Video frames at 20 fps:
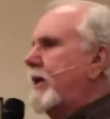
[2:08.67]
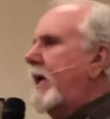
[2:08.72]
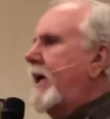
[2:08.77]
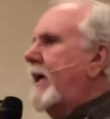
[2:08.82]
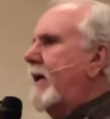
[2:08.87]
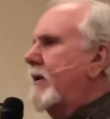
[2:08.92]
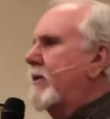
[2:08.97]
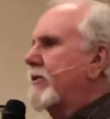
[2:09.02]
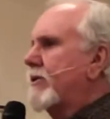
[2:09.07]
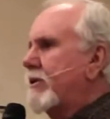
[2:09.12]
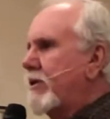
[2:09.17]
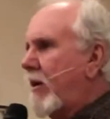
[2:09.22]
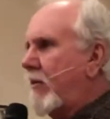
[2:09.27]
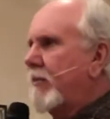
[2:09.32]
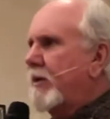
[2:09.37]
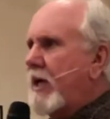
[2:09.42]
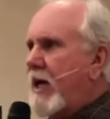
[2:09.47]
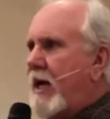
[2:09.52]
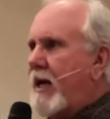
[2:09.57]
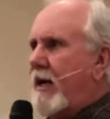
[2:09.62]
things
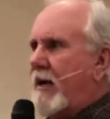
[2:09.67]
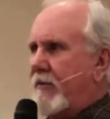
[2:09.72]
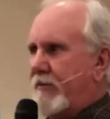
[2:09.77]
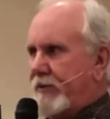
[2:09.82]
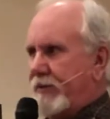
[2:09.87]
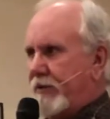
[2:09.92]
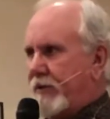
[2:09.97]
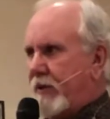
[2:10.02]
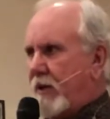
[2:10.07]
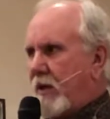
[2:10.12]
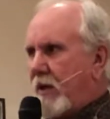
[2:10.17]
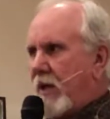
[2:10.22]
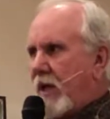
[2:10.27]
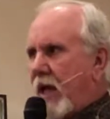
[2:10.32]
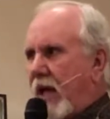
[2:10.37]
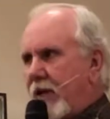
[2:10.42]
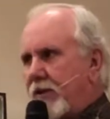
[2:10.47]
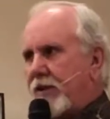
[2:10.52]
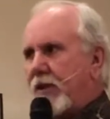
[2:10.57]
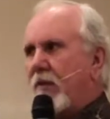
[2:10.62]
sometimes,
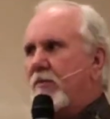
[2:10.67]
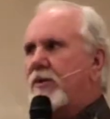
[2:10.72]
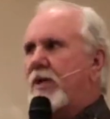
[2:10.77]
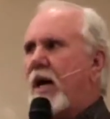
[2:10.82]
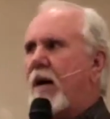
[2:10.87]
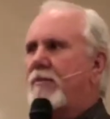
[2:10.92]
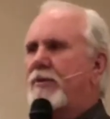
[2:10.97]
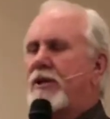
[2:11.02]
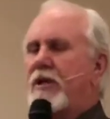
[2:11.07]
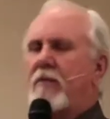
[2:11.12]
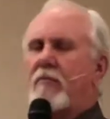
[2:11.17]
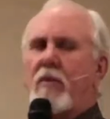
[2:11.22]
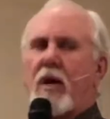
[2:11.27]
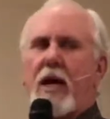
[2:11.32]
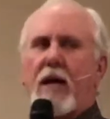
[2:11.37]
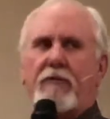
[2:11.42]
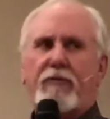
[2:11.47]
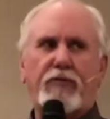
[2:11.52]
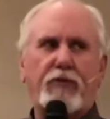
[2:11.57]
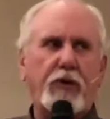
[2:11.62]
and sometimes it
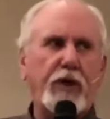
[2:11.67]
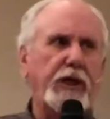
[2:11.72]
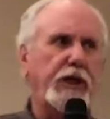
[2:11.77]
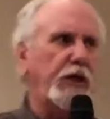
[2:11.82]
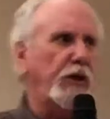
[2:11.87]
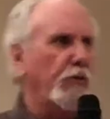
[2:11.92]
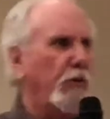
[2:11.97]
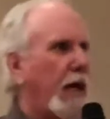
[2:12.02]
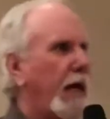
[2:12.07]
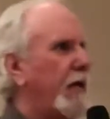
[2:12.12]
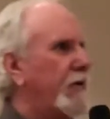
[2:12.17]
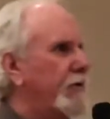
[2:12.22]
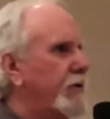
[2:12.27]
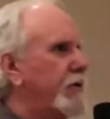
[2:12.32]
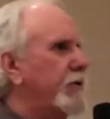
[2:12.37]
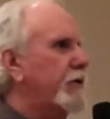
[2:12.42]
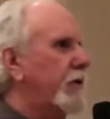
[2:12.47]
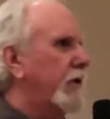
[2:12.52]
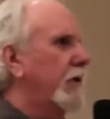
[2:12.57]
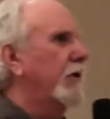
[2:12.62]
might freak you out
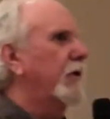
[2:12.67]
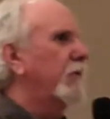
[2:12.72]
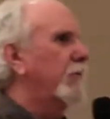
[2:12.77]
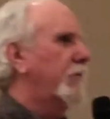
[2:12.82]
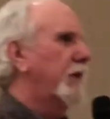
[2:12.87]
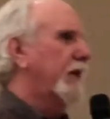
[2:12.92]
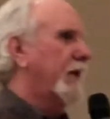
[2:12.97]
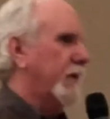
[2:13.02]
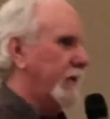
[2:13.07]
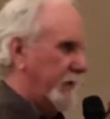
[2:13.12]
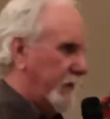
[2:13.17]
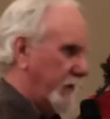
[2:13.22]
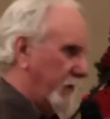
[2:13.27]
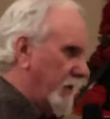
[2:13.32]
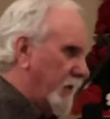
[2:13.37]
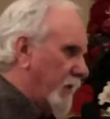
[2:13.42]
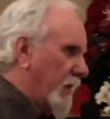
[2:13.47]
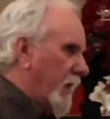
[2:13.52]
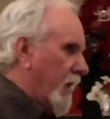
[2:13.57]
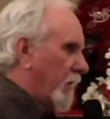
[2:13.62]
just a little bit,
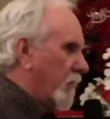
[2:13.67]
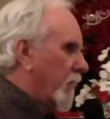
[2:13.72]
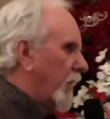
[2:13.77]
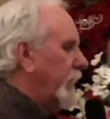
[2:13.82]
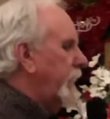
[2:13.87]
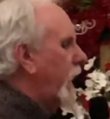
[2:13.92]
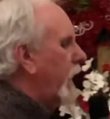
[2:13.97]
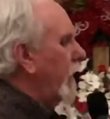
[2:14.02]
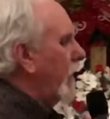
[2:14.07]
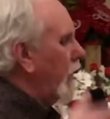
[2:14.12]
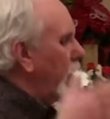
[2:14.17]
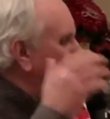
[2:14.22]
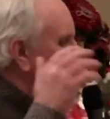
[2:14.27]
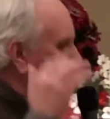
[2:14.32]
but they are